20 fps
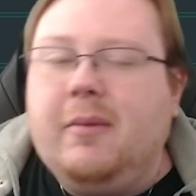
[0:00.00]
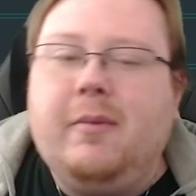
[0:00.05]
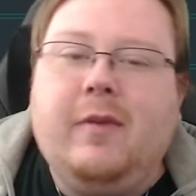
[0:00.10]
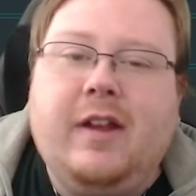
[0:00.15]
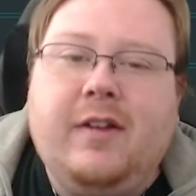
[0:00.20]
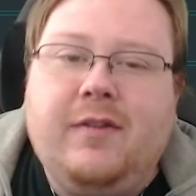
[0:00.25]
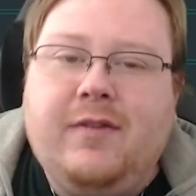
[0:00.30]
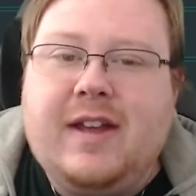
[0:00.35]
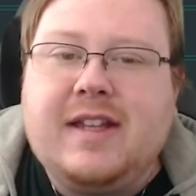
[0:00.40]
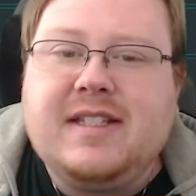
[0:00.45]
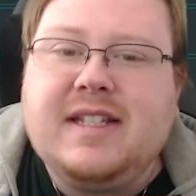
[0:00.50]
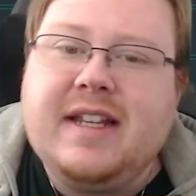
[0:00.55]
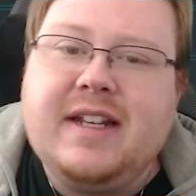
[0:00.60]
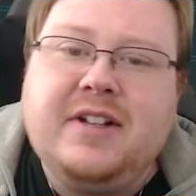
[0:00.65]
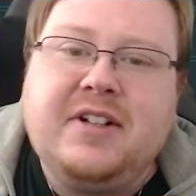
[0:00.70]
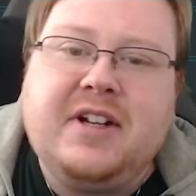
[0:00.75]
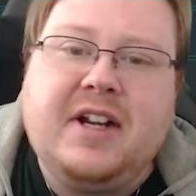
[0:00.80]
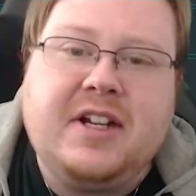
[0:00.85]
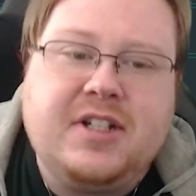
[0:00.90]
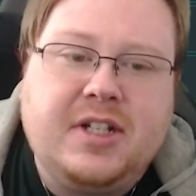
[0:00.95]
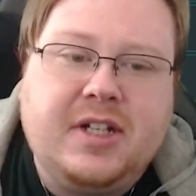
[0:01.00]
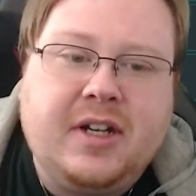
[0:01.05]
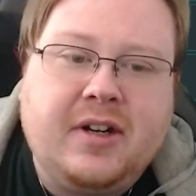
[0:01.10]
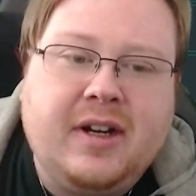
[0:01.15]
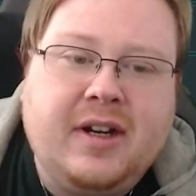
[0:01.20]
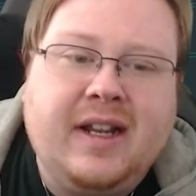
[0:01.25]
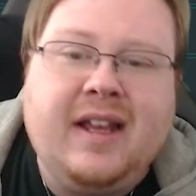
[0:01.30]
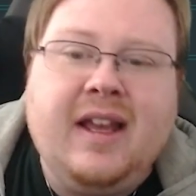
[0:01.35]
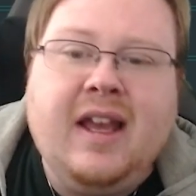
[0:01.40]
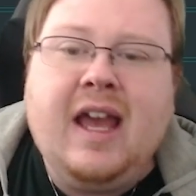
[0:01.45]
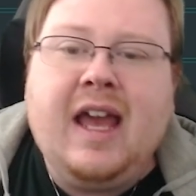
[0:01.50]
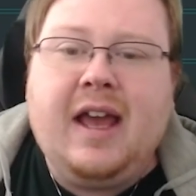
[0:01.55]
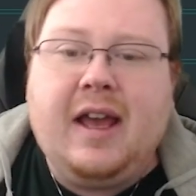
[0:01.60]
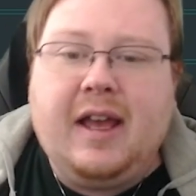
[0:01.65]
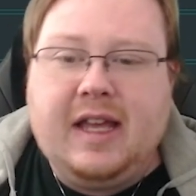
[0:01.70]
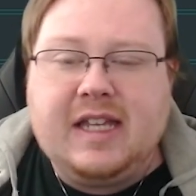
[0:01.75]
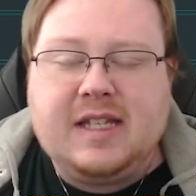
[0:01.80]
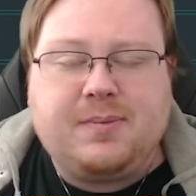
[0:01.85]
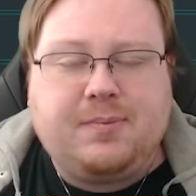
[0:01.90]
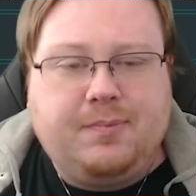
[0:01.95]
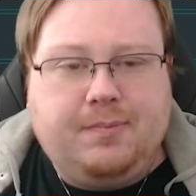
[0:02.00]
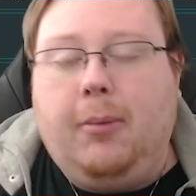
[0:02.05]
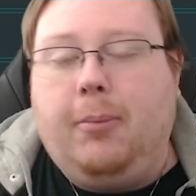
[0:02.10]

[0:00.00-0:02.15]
investing in your engineering is